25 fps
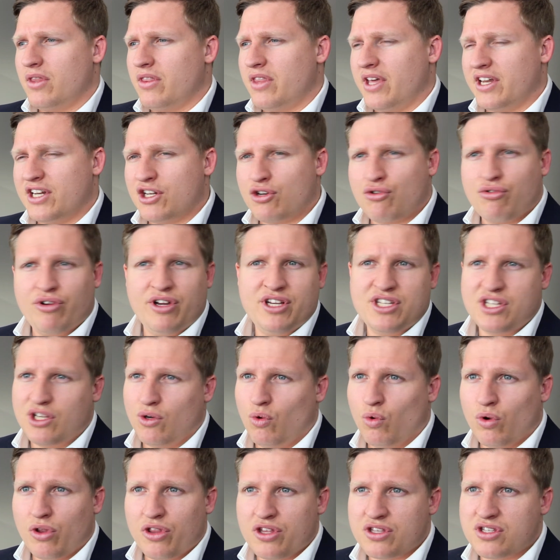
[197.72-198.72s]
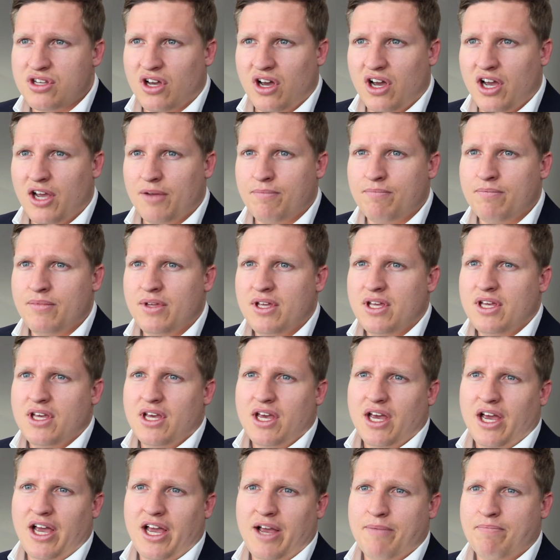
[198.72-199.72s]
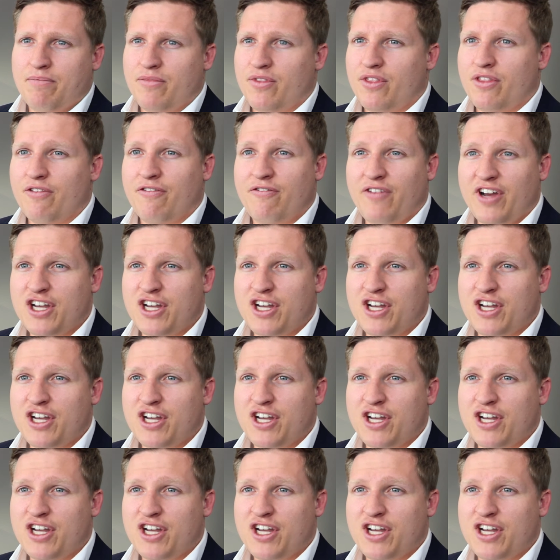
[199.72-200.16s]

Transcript: They're decreasing all of the time. The